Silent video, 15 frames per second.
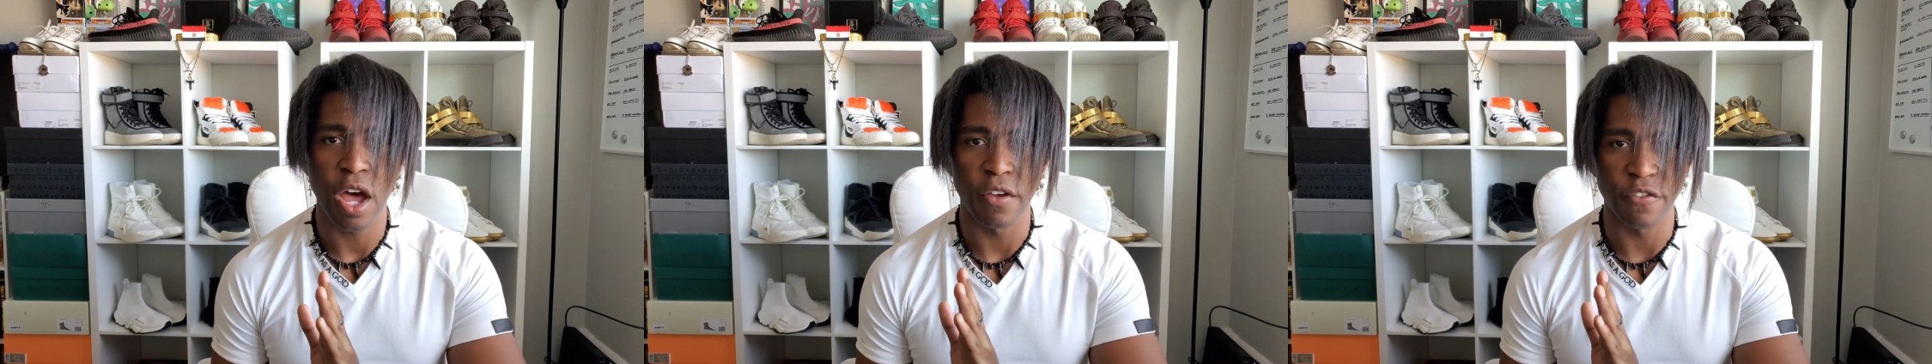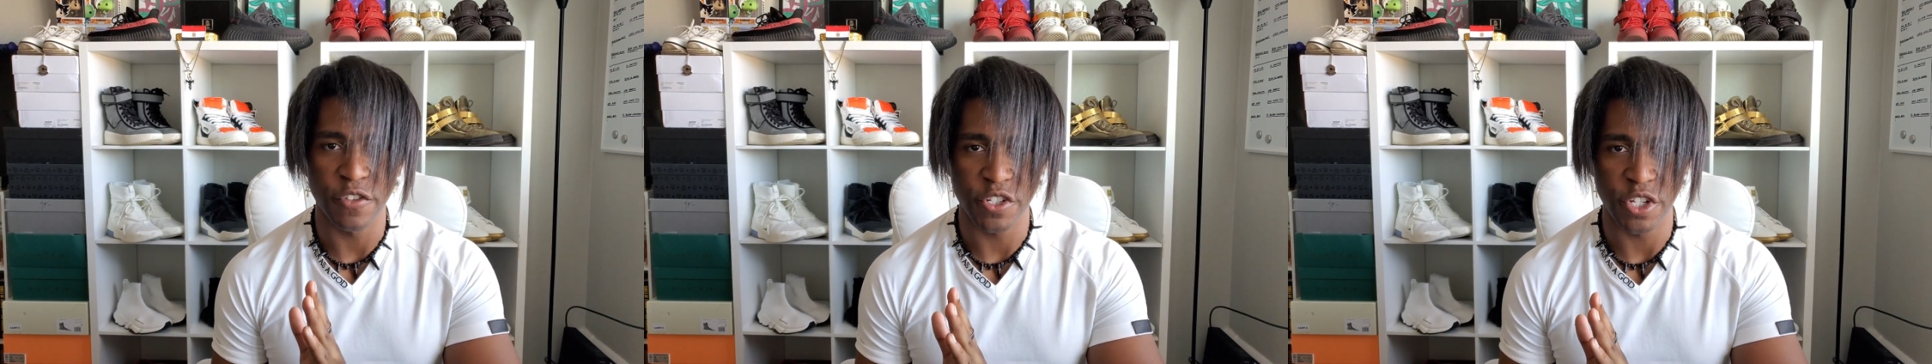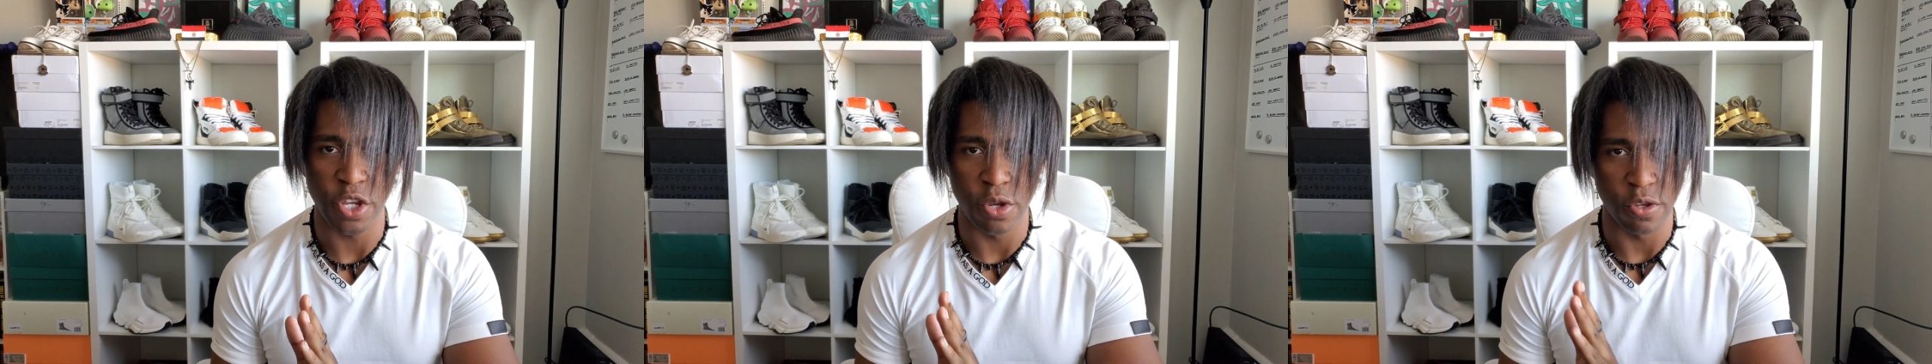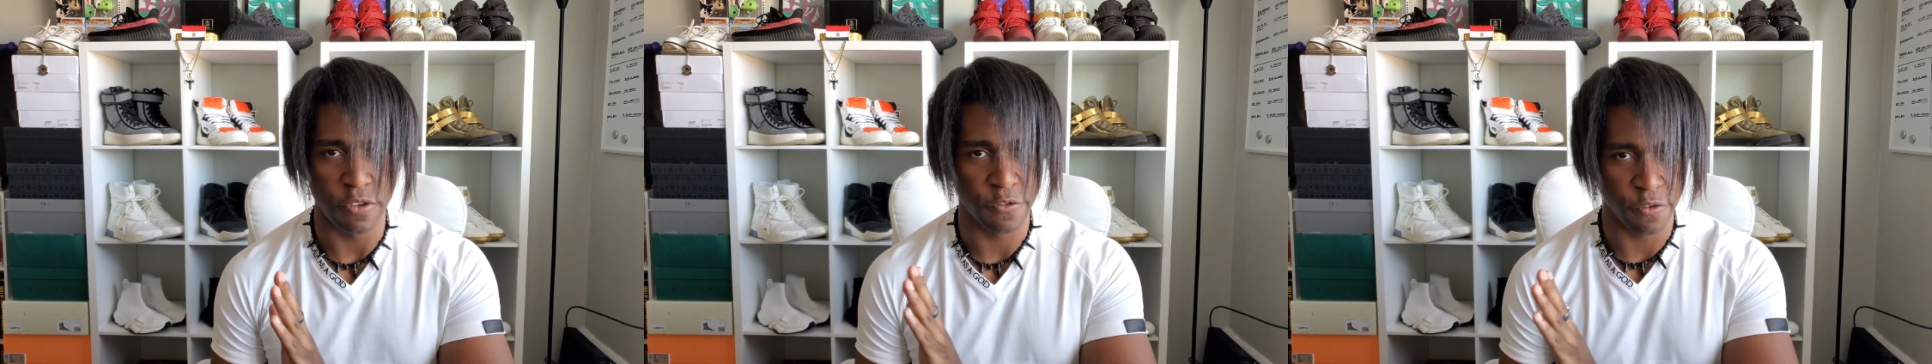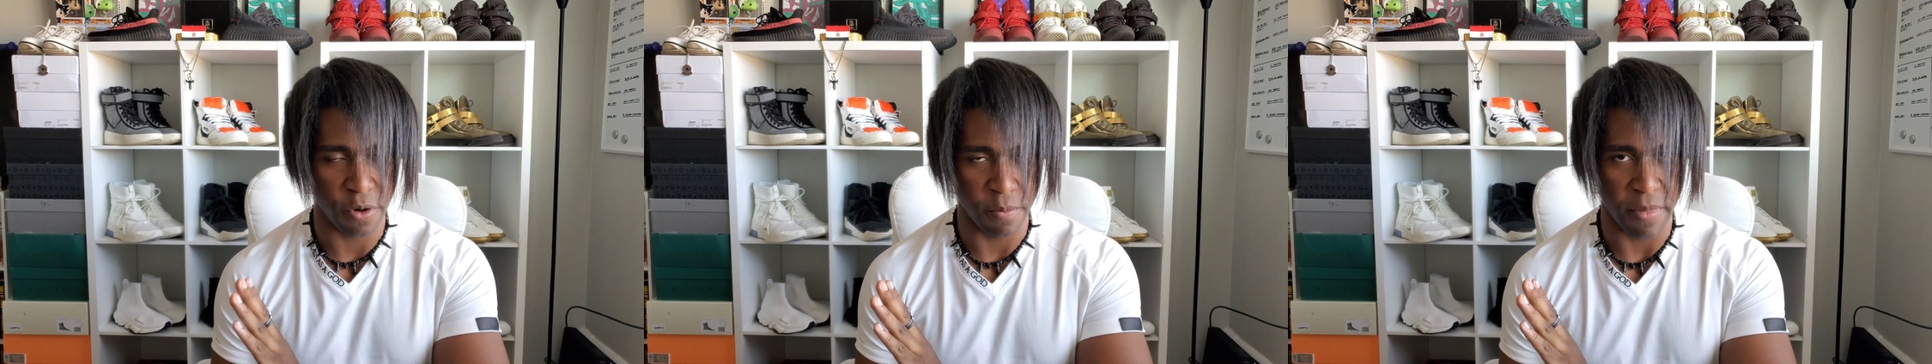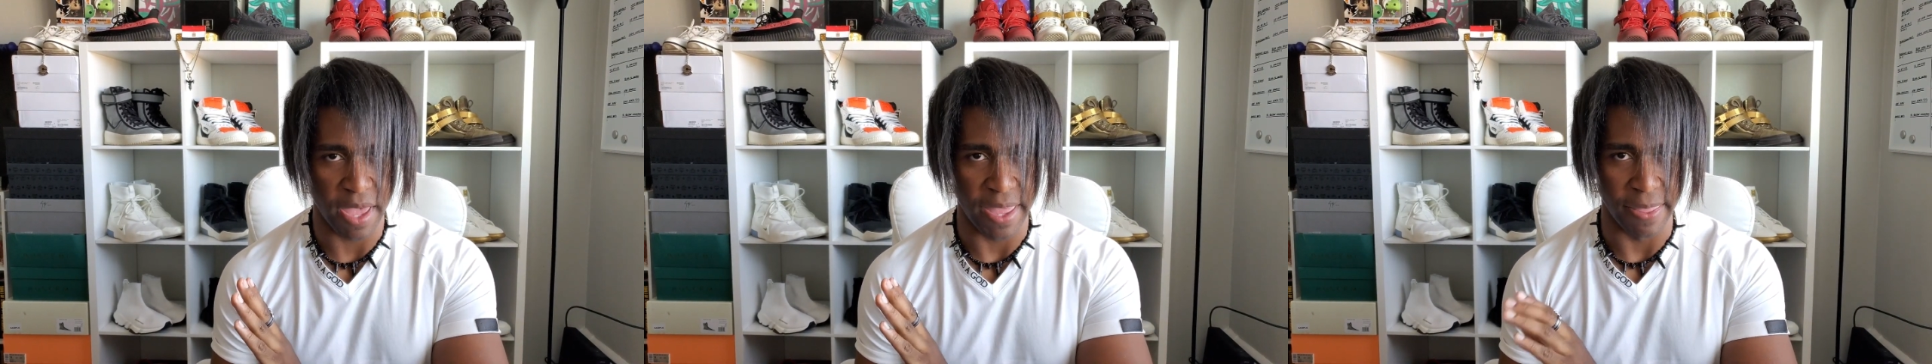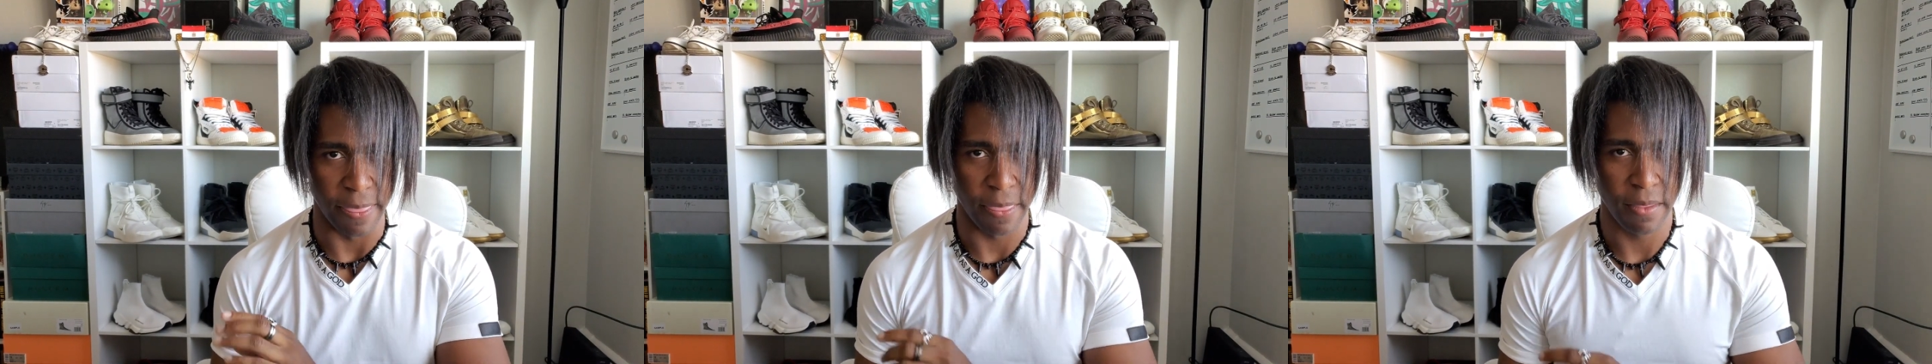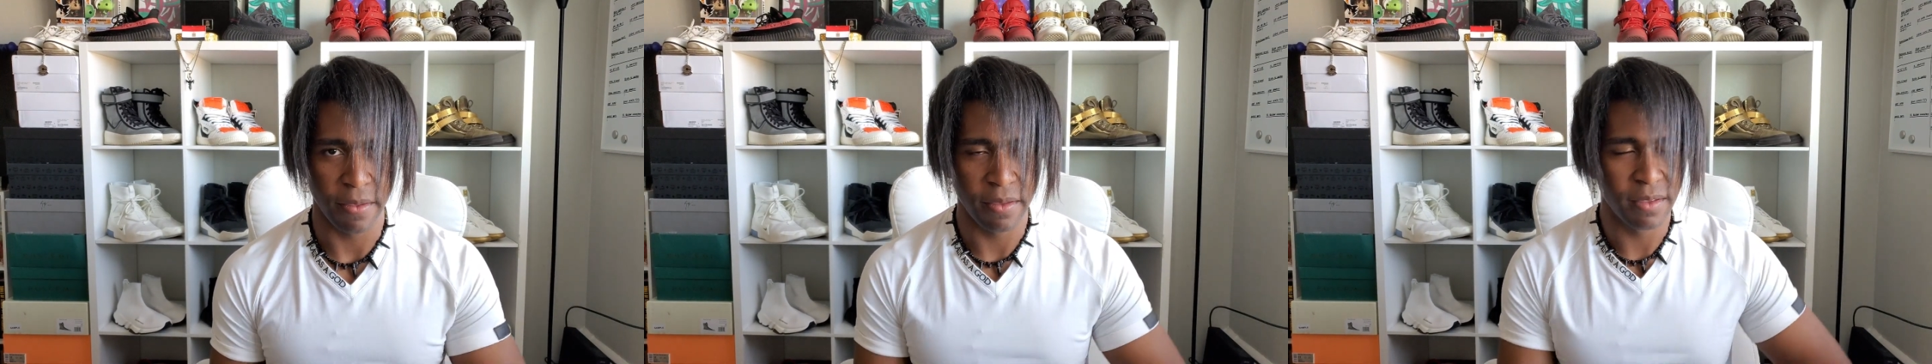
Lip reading: of shoes for men.